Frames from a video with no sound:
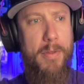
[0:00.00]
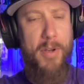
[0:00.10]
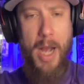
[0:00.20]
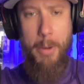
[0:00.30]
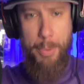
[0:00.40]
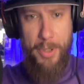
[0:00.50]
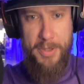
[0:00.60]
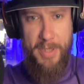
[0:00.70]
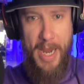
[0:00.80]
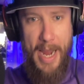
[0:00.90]
the comic
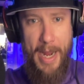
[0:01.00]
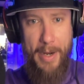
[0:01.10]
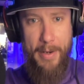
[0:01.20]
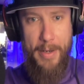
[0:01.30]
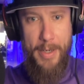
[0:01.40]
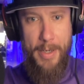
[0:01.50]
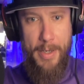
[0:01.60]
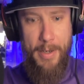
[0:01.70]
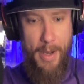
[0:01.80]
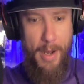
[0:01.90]
books, they had...
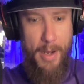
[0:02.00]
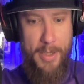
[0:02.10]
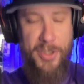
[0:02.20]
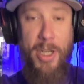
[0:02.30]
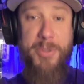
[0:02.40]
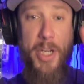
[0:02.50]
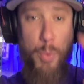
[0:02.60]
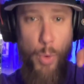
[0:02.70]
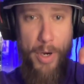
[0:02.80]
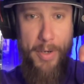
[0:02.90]

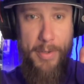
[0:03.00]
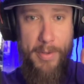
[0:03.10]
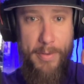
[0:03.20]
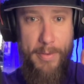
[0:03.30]
Subject One,